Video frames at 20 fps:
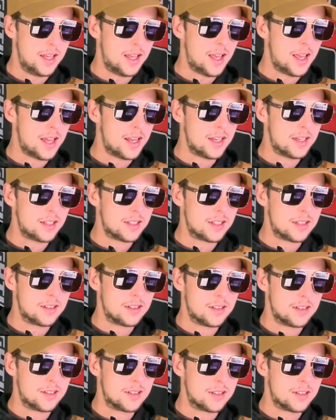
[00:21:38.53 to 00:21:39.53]
And
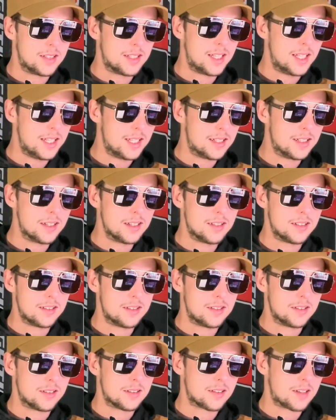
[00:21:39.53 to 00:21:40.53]
Giga
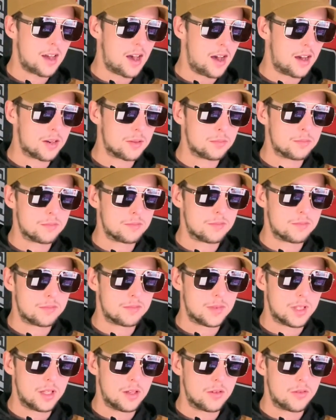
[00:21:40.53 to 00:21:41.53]
caught him.
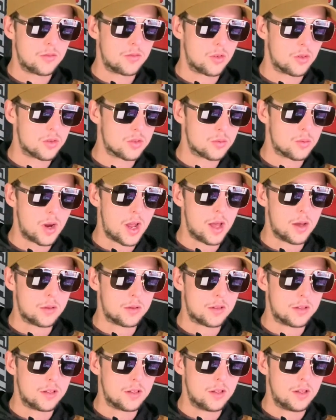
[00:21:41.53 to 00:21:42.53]
First
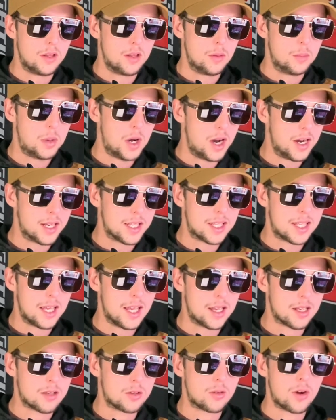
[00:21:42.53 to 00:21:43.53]
round, body
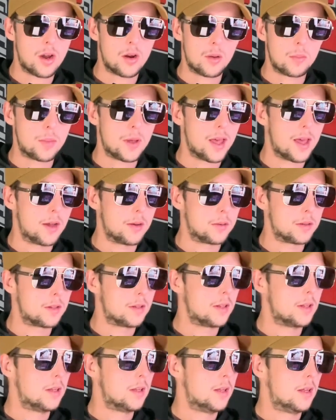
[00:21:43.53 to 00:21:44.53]
kick, ground and pound.
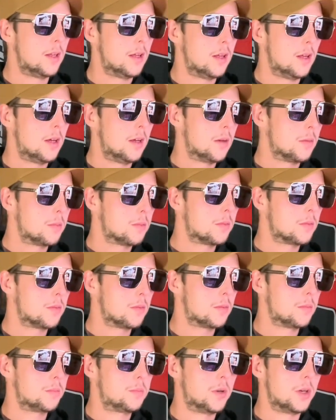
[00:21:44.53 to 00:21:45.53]

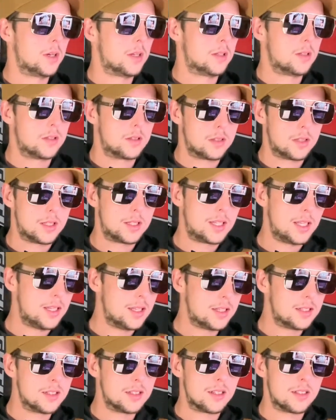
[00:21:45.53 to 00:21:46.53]
But
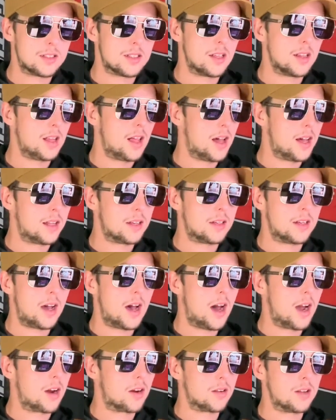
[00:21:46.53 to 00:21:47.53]
Giga is a lot
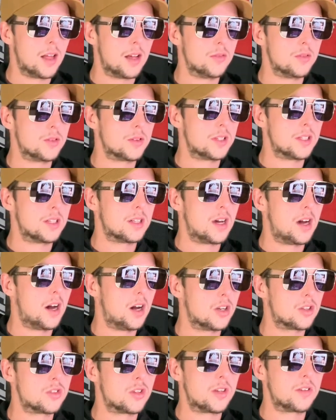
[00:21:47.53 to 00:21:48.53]
higher level than
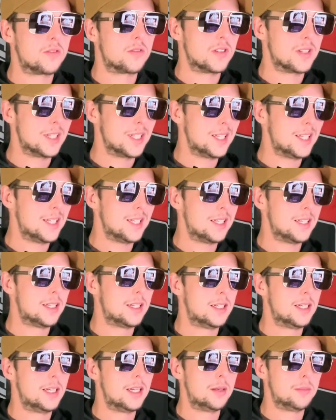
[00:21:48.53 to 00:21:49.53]
Andrei Fili,
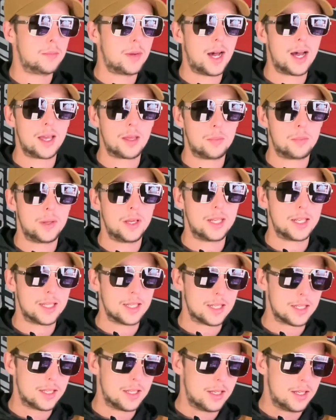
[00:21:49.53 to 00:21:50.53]
in my
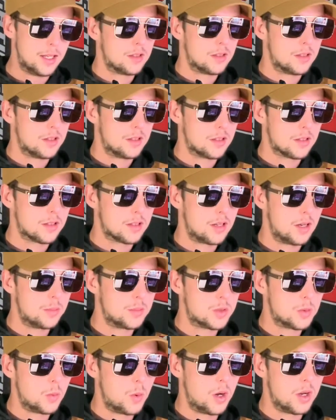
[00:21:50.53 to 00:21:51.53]
opinion. Cub
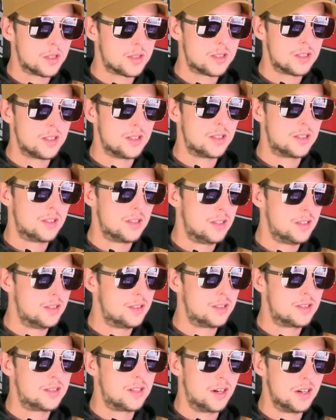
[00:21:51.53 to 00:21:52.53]
Swanson
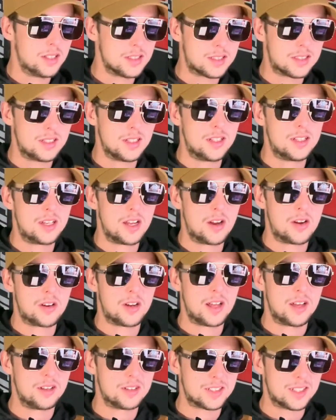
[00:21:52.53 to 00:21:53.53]
dusted Darren
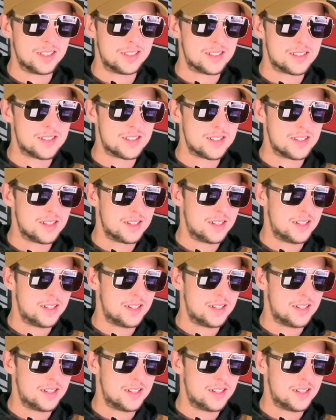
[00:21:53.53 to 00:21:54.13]
Elkins.